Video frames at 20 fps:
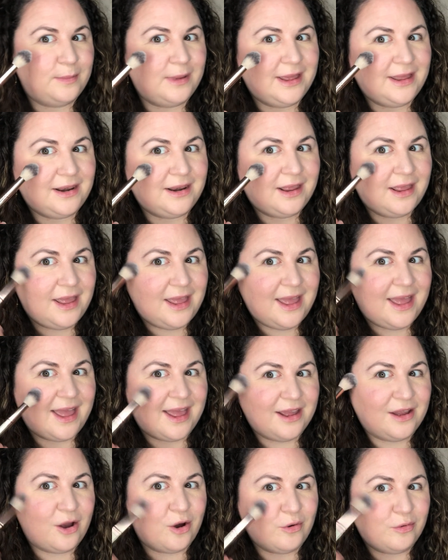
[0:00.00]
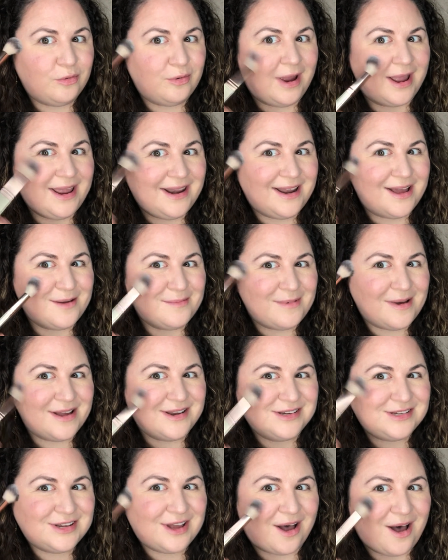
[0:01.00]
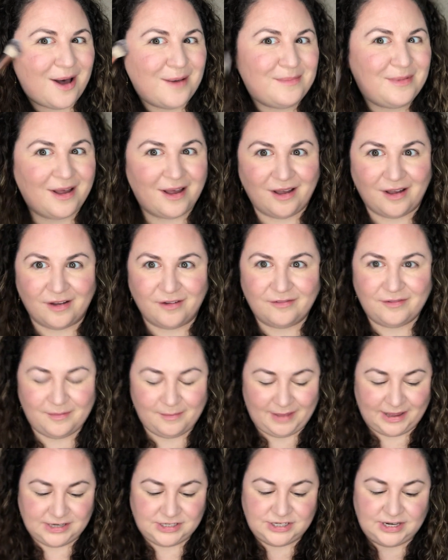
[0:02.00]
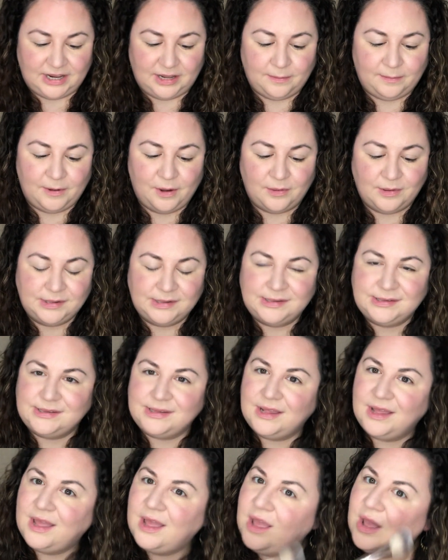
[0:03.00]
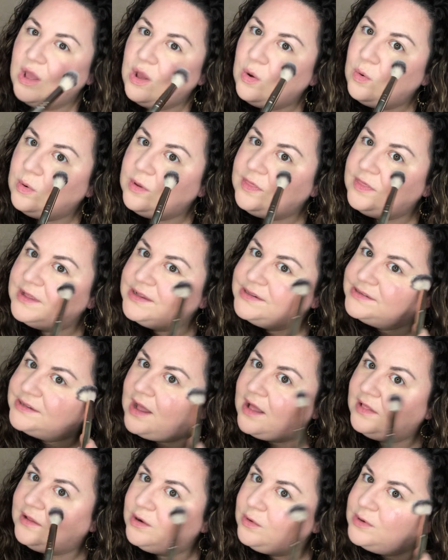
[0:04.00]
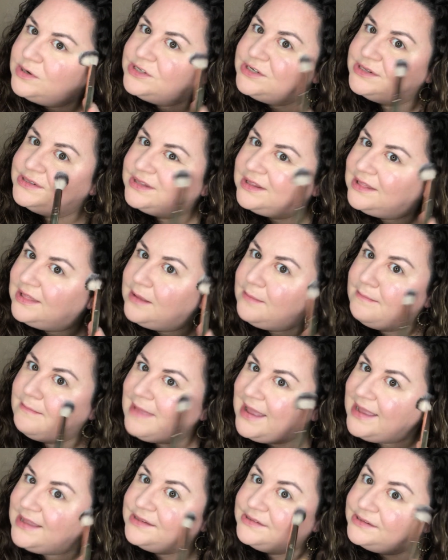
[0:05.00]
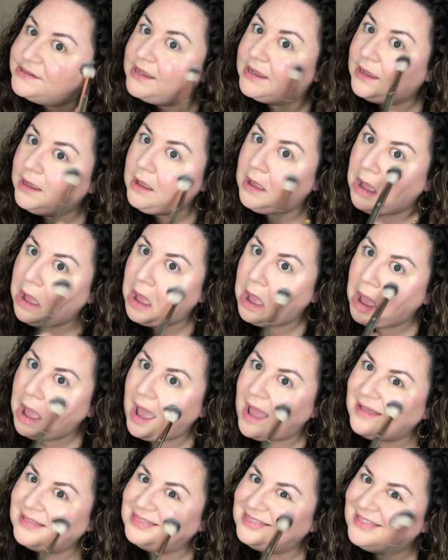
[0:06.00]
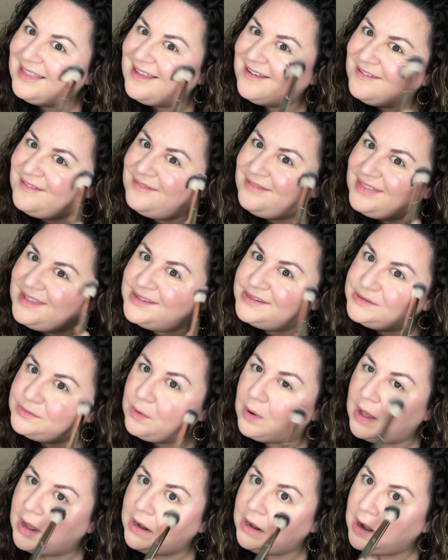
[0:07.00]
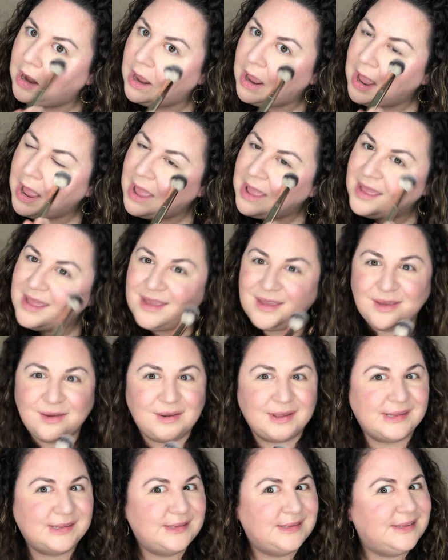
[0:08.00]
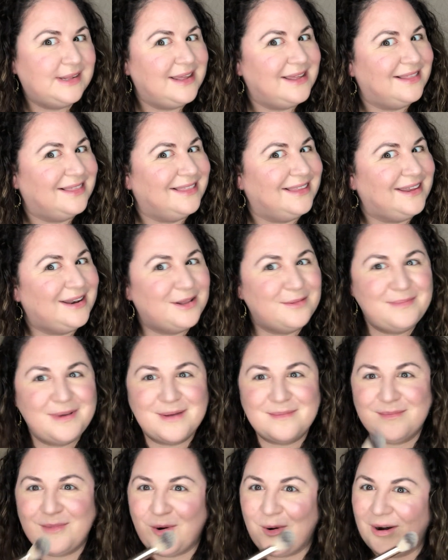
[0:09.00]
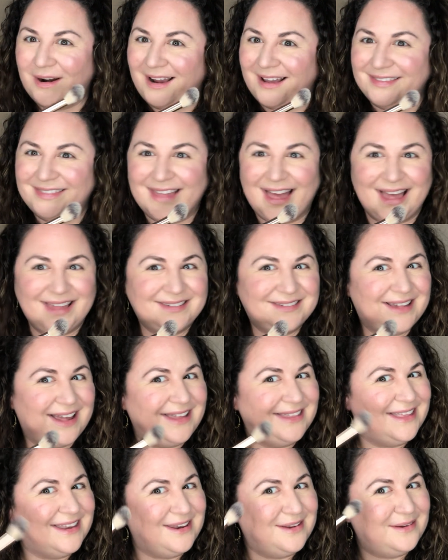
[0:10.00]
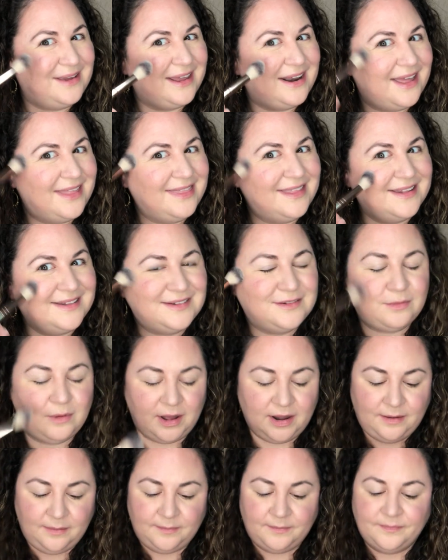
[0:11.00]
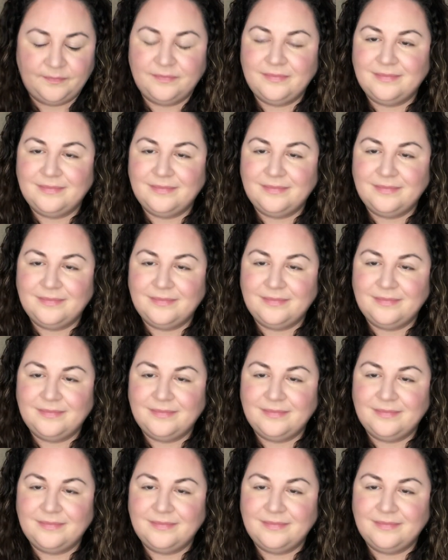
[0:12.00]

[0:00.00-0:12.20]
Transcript: bit, and go right up on top of my cheekbones with this color, which is Glamazing. I love this one. You can see a little bit more on that side than you can on this one,